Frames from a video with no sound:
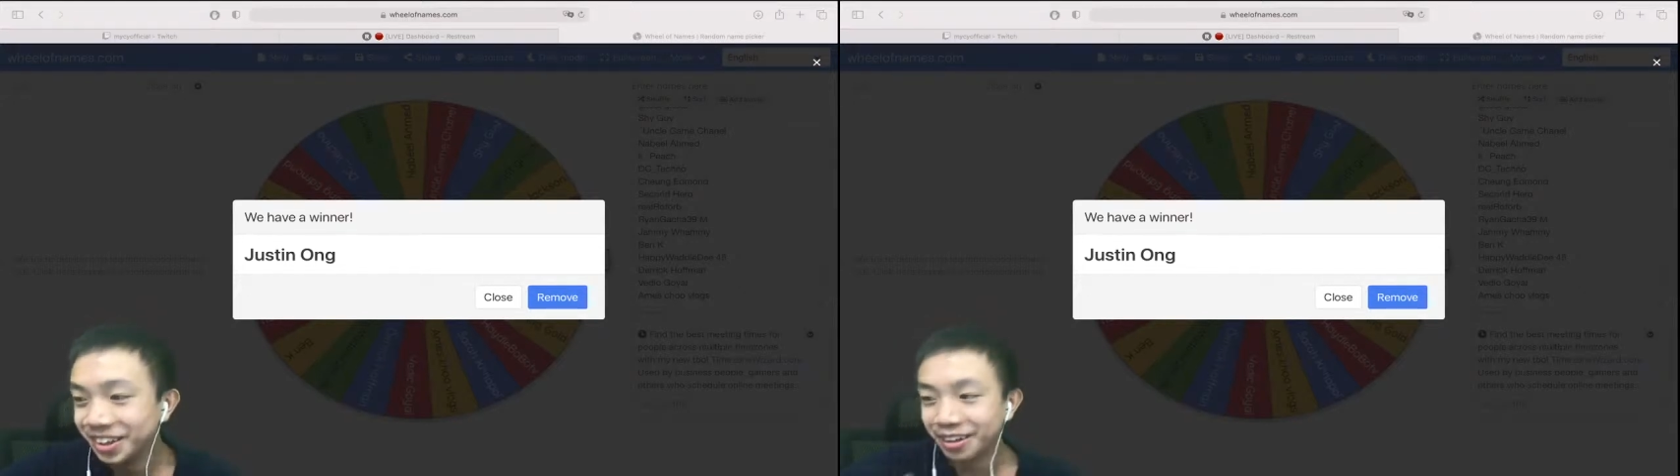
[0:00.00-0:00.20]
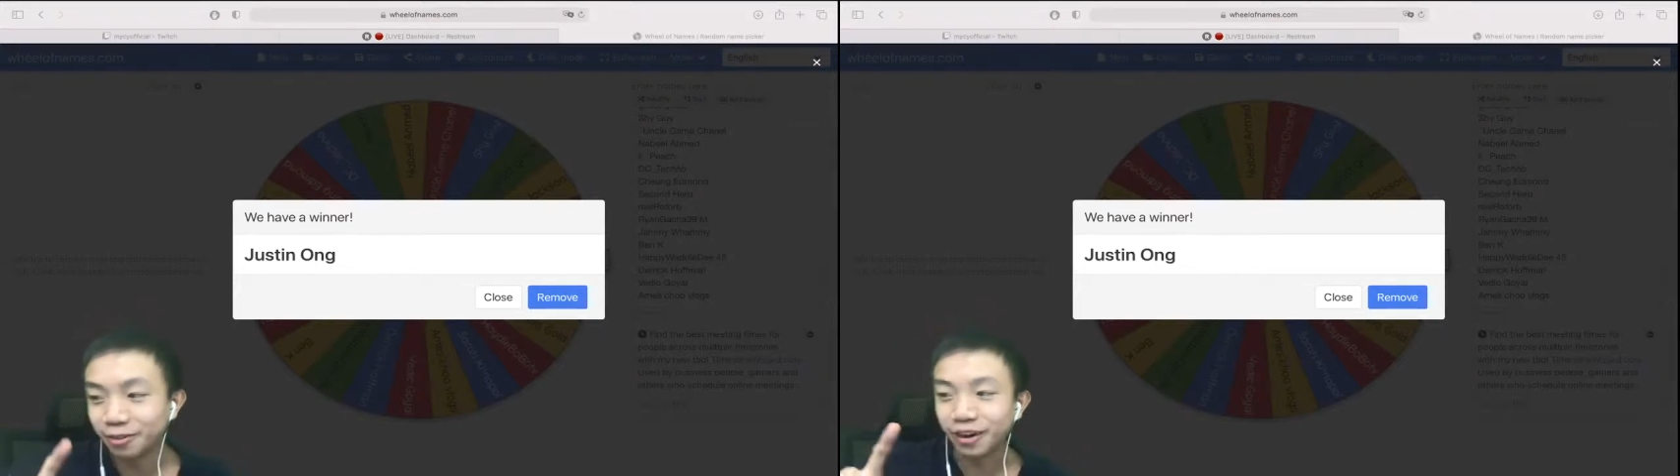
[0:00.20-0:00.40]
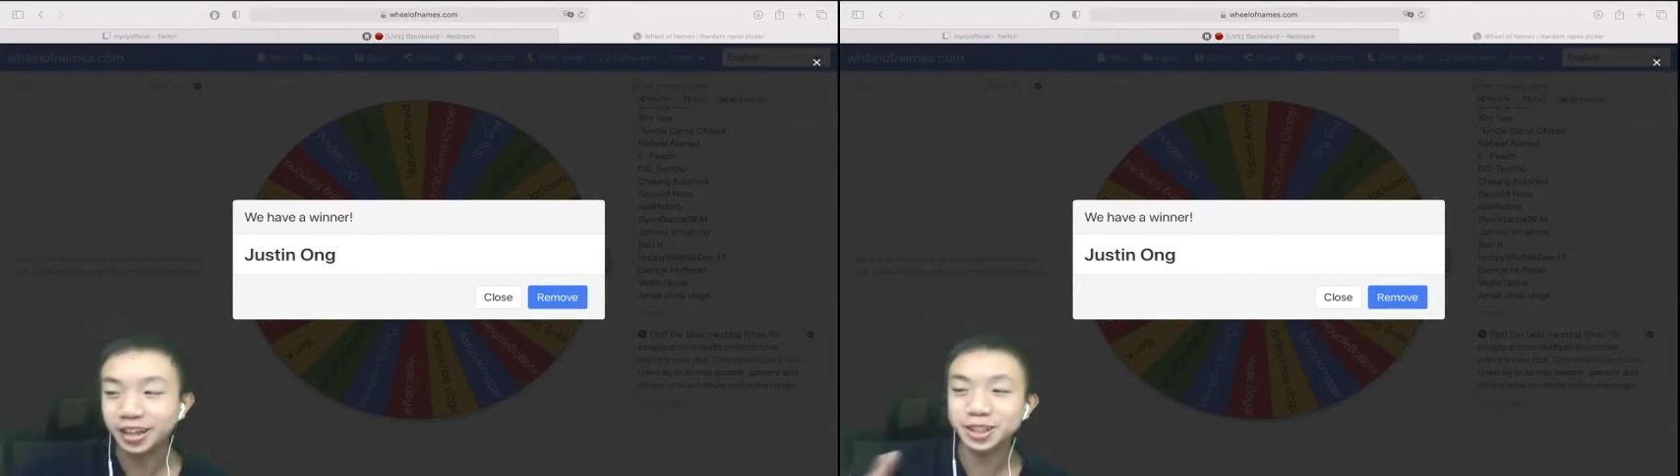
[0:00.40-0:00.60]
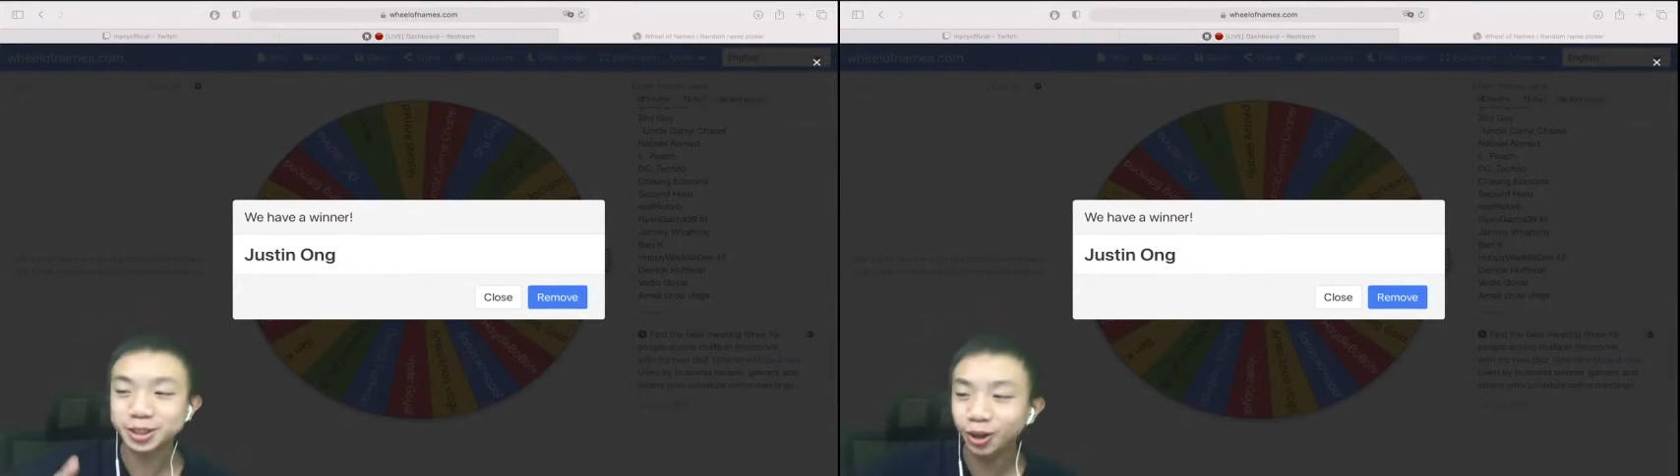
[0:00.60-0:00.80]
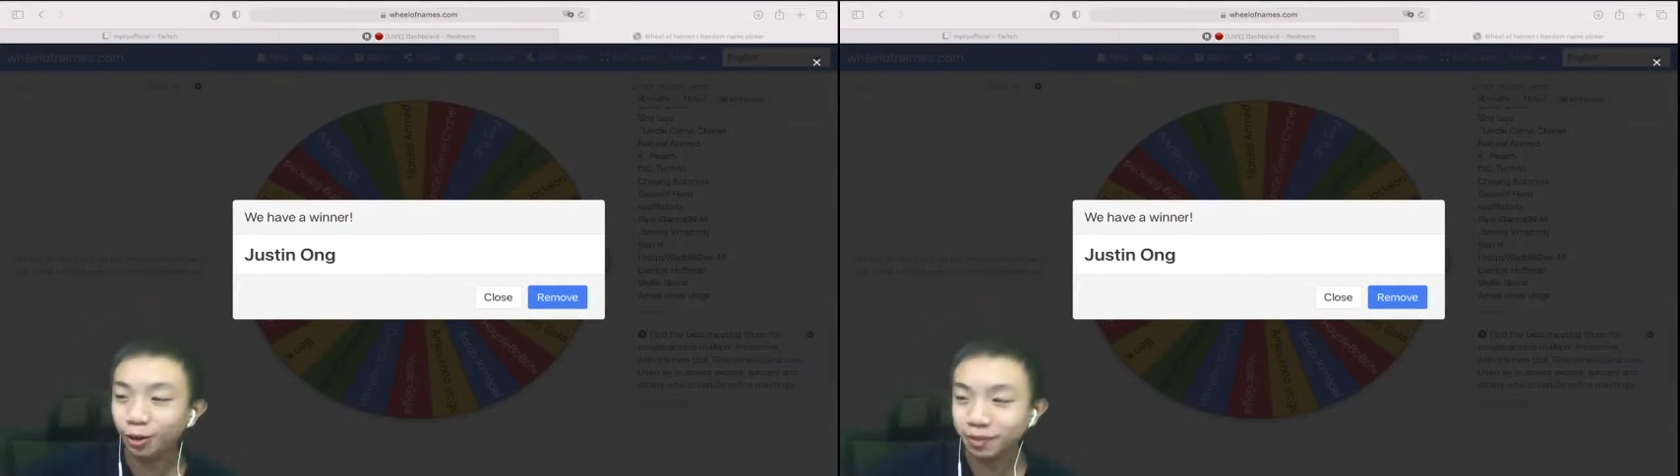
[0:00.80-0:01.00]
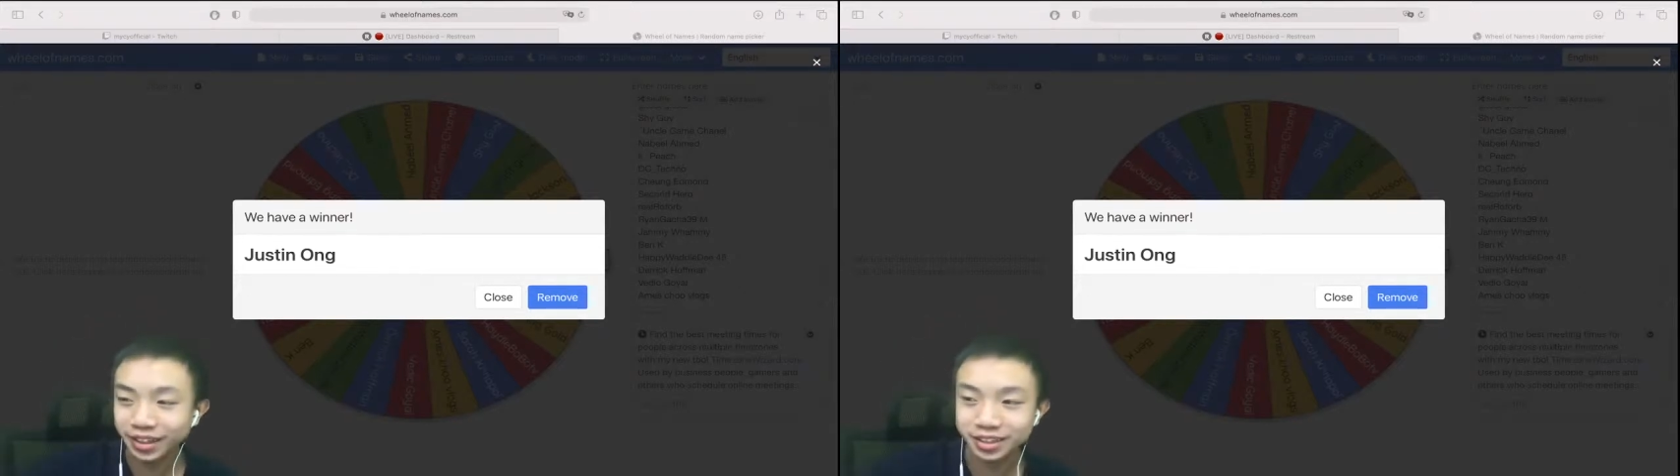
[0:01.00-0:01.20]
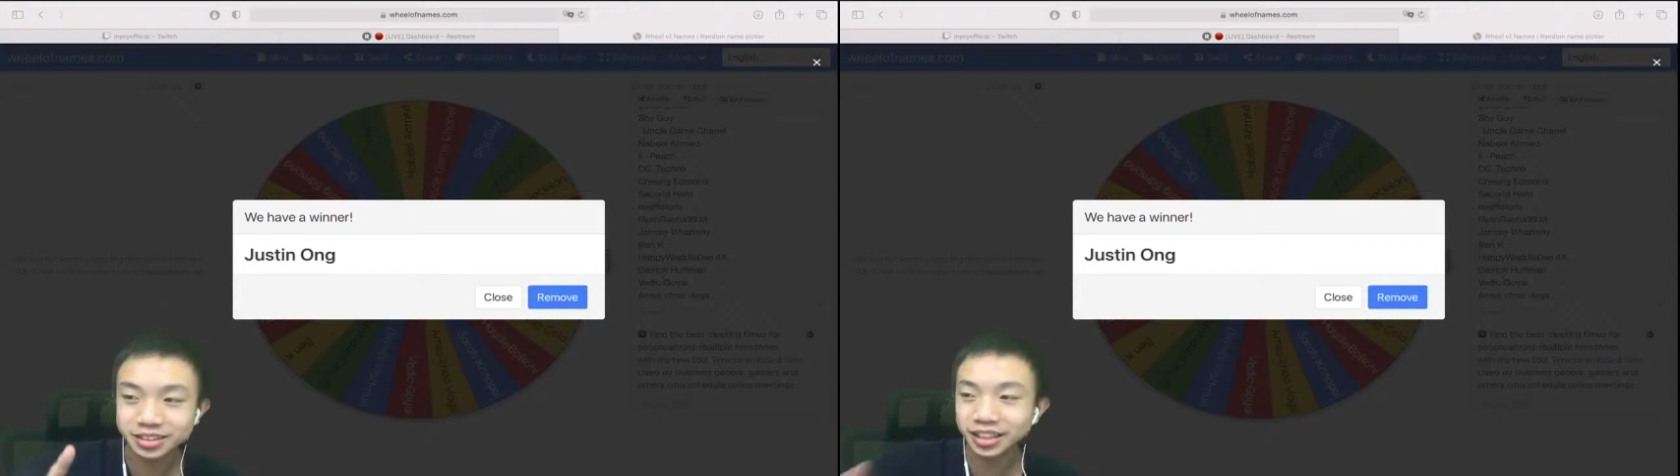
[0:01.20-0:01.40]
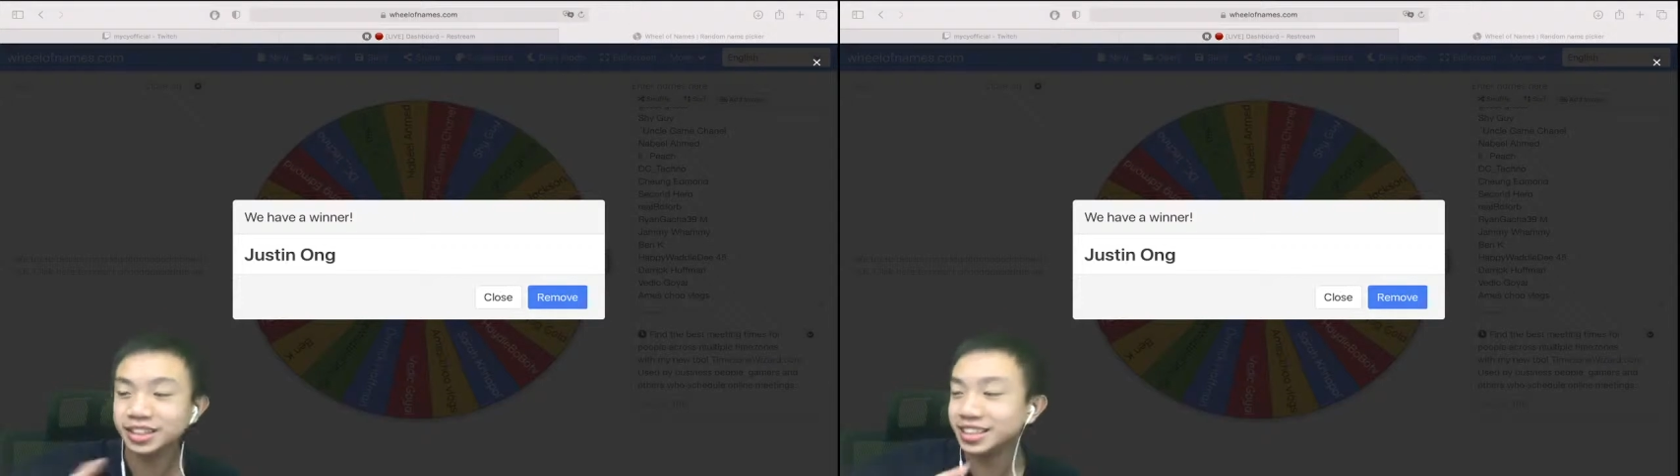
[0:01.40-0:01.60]
right, just copy the
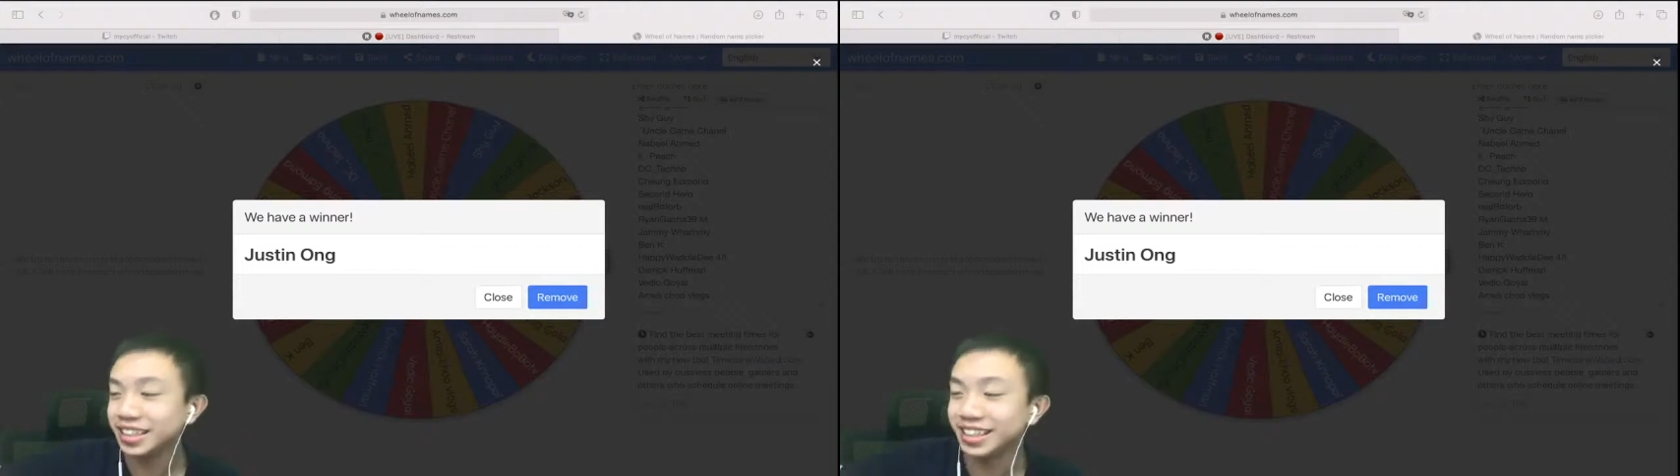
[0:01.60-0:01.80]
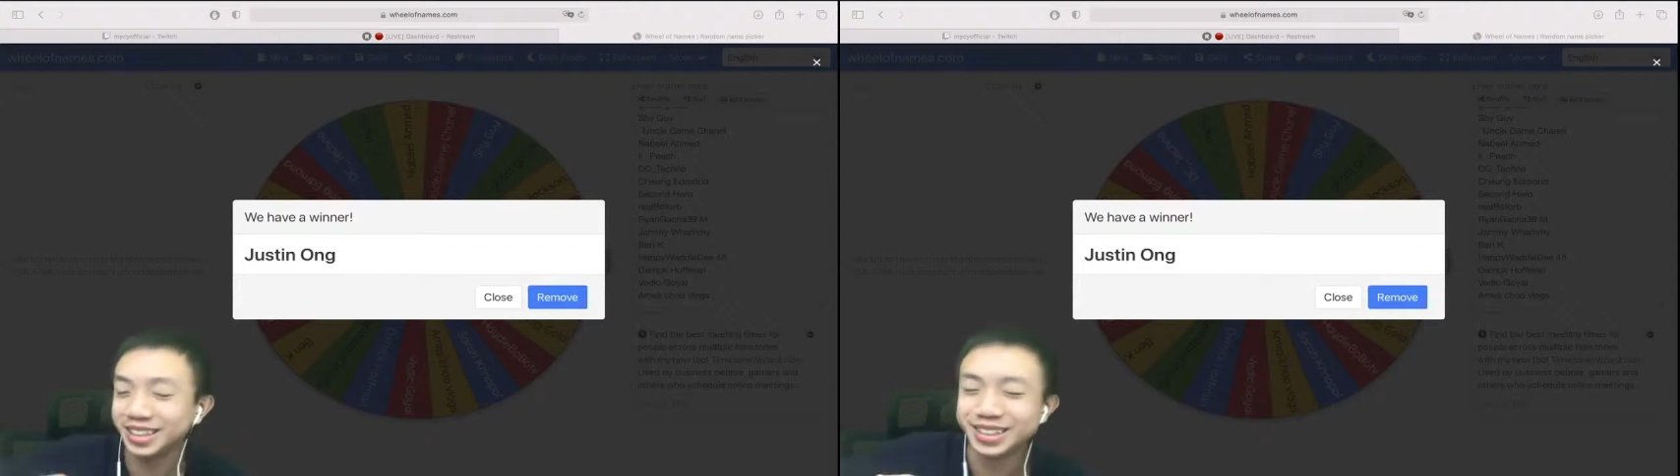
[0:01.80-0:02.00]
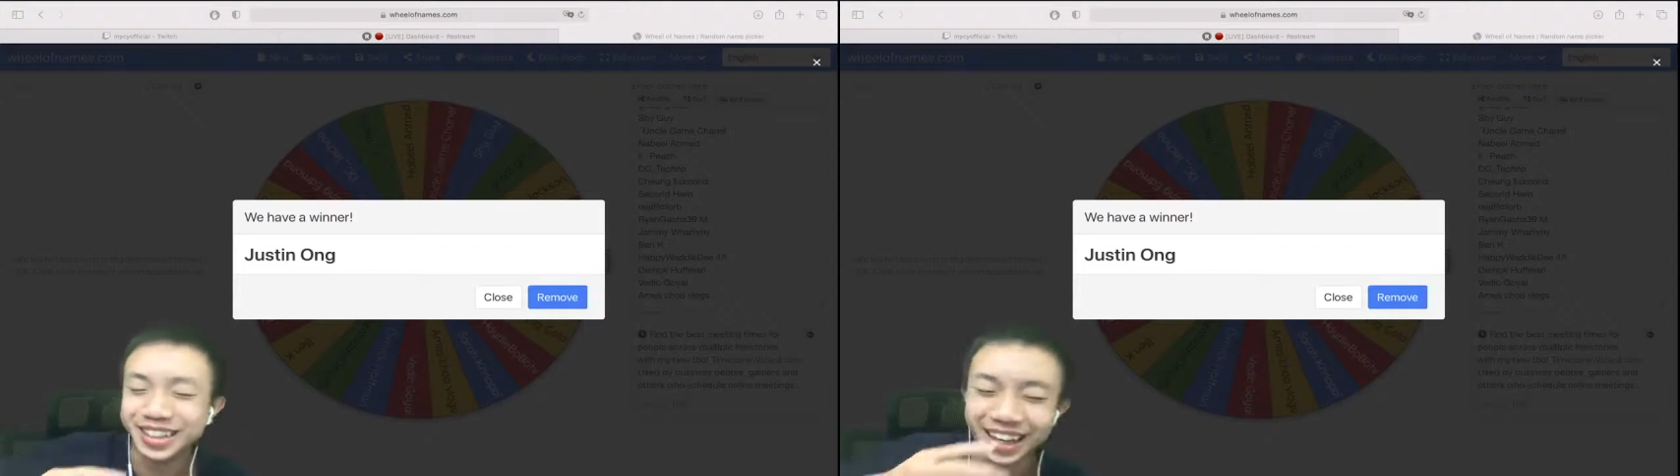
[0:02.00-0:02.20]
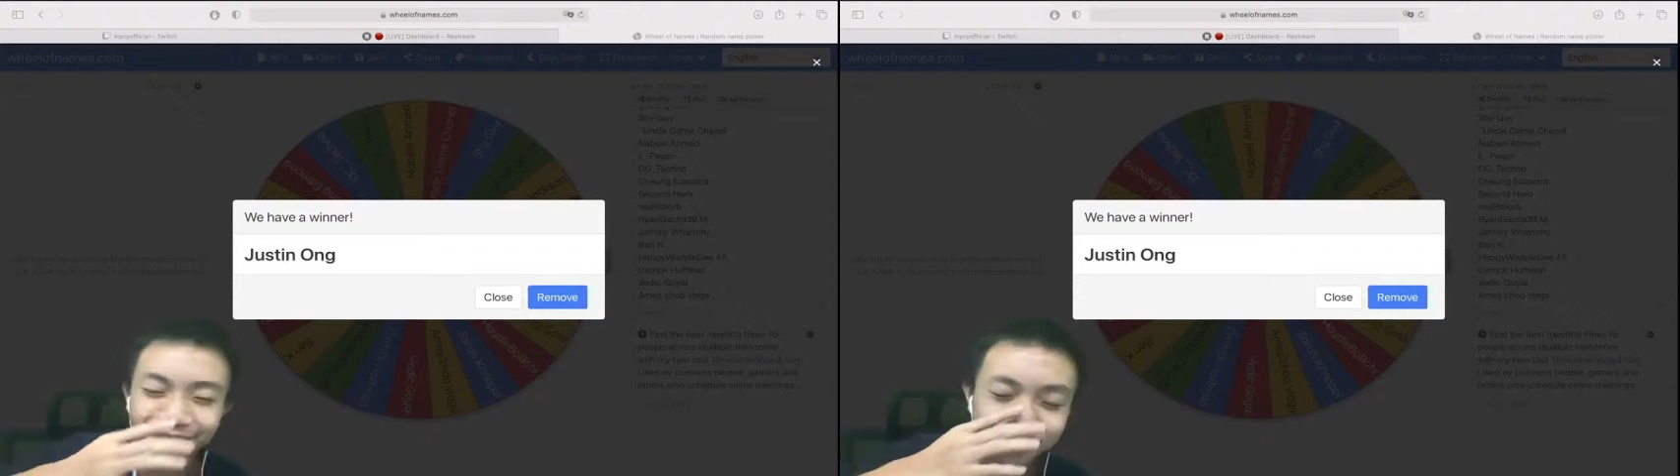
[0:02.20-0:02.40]
sentence and just like